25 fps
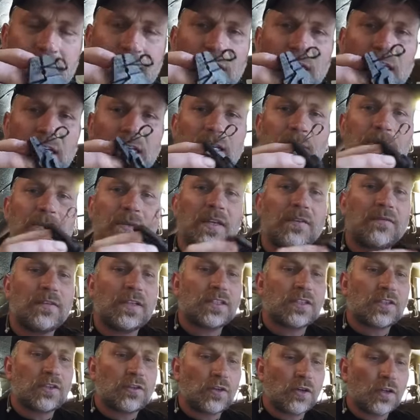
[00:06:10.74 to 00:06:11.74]
Um, if
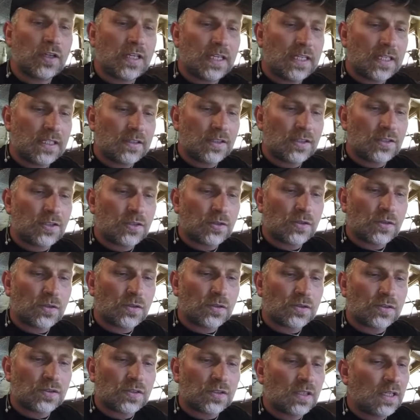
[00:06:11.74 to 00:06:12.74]
it's crooked in the
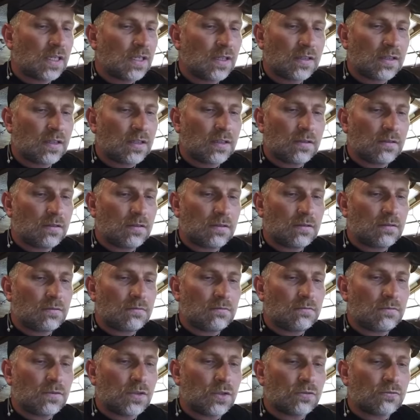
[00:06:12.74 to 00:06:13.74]
jaws,
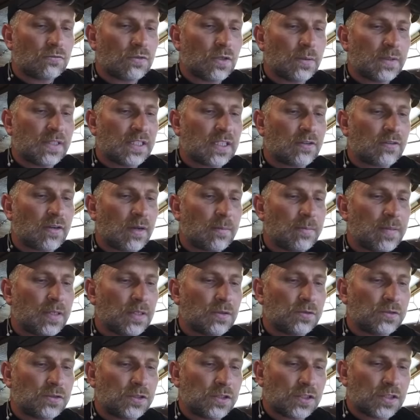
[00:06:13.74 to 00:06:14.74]
you'll ruin the crimp.
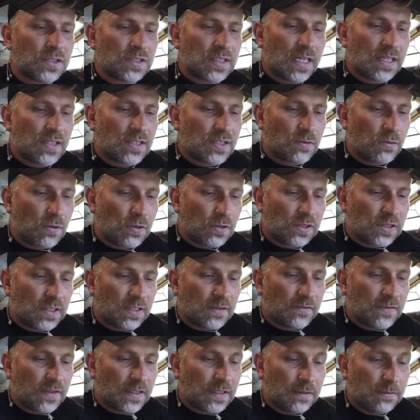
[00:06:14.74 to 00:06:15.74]
It will just get squashed in
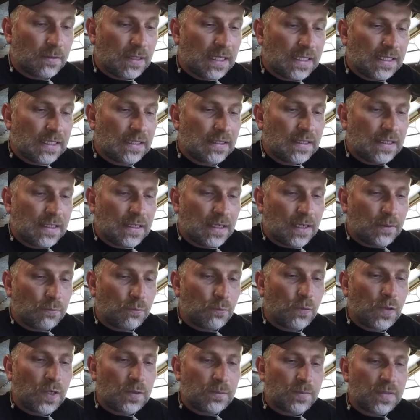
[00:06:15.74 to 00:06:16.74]
a funny way
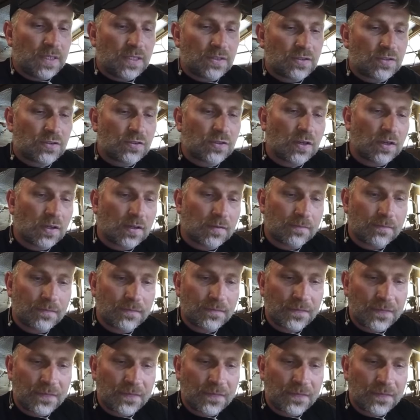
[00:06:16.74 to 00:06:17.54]
and won't be as strong.